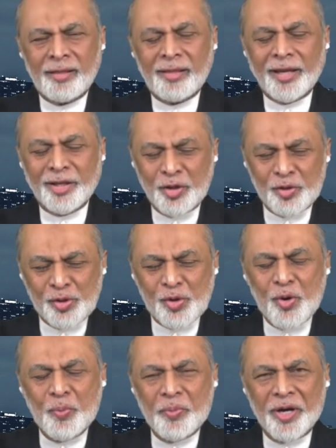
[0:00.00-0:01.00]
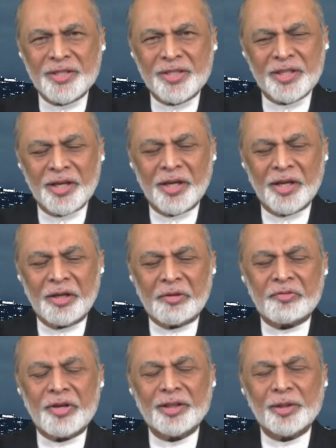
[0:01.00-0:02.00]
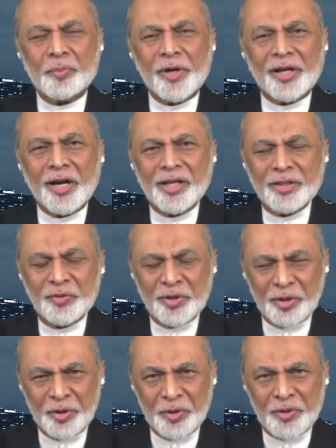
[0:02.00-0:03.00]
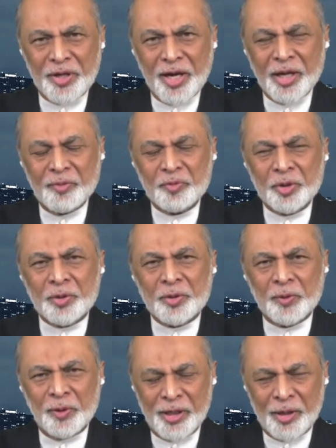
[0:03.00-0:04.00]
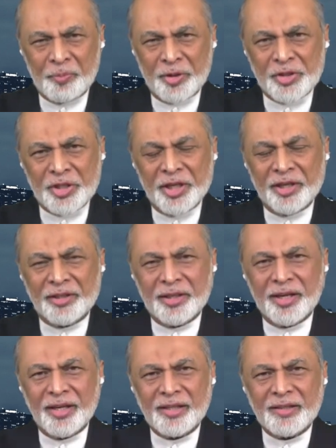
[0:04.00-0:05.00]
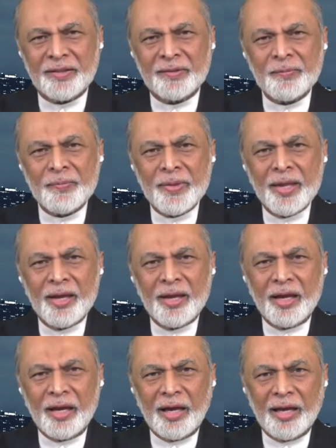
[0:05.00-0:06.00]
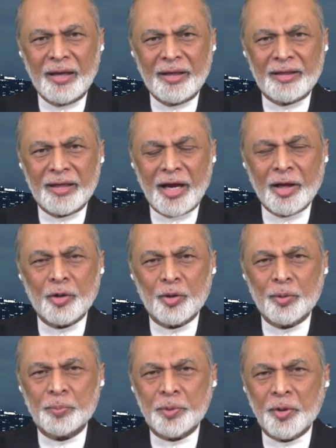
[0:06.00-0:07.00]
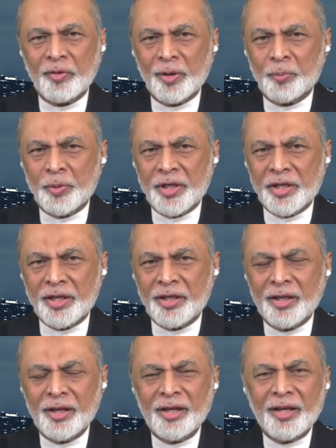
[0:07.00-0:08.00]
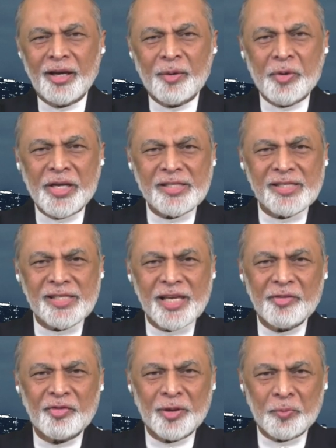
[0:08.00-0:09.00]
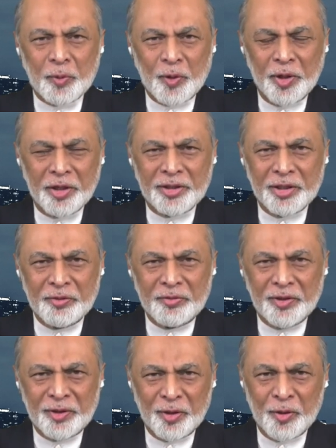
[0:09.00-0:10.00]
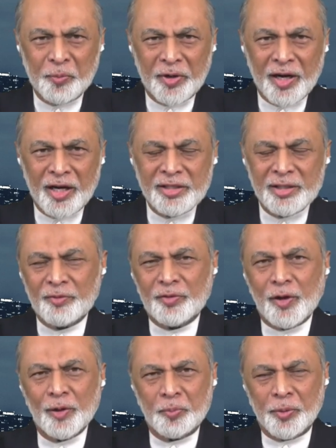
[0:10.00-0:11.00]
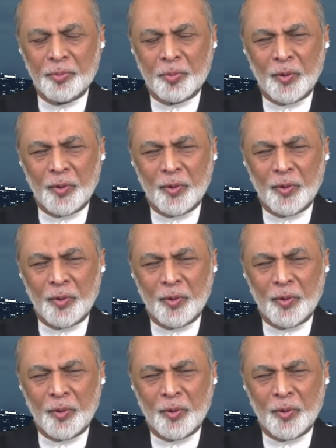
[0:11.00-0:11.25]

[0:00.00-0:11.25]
Thank you so much, uh, Father Prakash, for your time. We truly appreciate Good. that. And Good. I hope you will be remain safe and productive for the human rights of all people